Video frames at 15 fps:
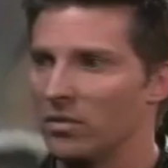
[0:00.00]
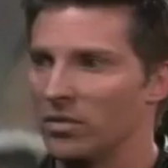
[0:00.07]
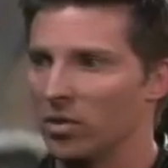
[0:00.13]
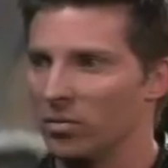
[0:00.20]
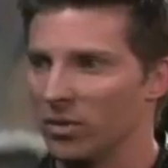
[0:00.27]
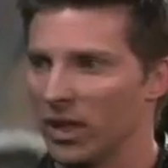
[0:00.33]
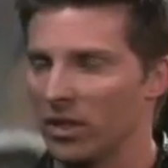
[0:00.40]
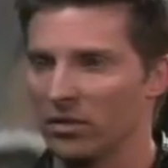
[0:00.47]
You've
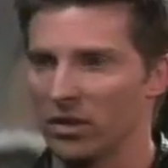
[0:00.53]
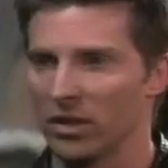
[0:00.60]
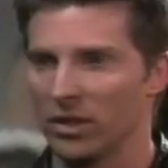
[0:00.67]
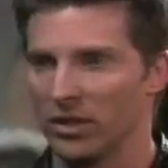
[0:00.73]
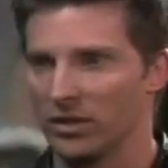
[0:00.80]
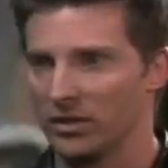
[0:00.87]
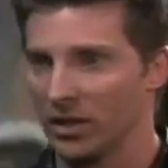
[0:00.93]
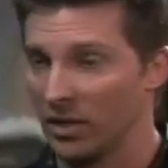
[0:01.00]
told me how
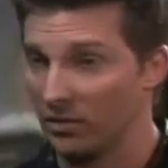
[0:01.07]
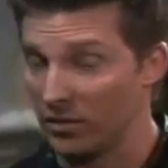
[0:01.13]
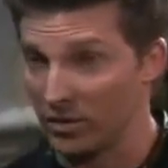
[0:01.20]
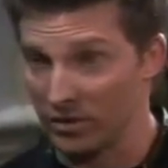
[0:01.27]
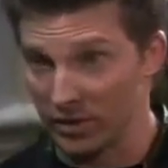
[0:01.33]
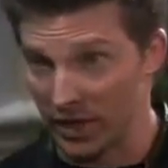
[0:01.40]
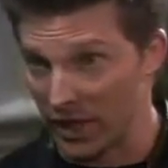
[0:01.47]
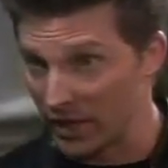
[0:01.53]
Lucky you saved
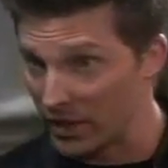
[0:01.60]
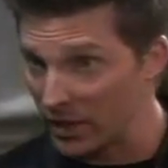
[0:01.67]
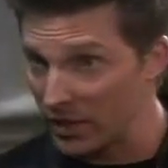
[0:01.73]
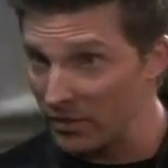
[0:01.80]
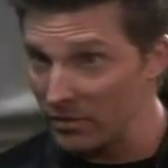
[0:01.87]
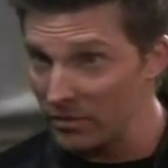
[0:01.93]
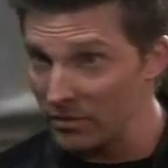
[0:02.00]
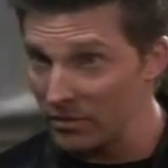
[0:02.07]
your
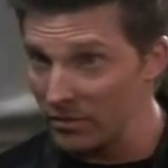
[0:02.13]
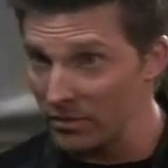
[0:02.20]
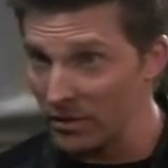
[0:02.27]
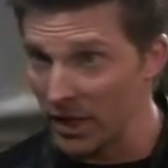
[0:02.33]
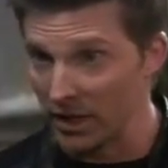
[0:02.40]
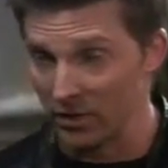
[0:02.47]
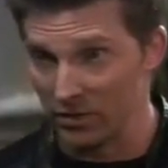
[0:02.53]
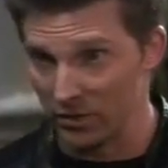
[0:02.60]
sanity
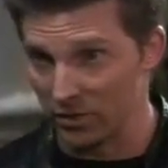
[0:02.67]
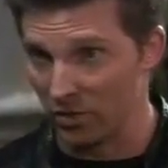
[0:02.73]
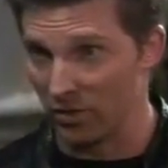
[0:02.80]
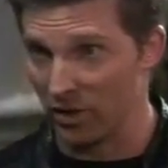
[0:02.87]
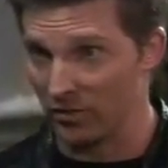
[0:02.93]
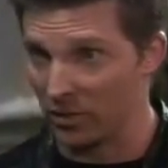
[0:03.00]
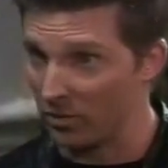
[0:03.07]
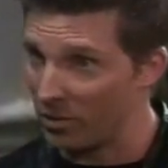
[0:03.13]
and your soul
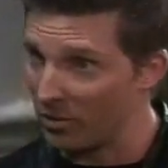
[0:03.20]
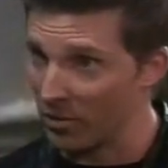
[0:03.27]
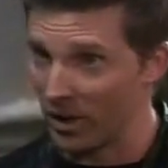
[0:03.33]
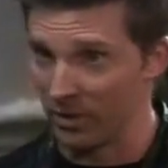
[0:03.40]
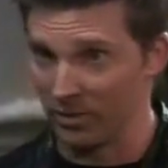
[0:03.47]
after you've been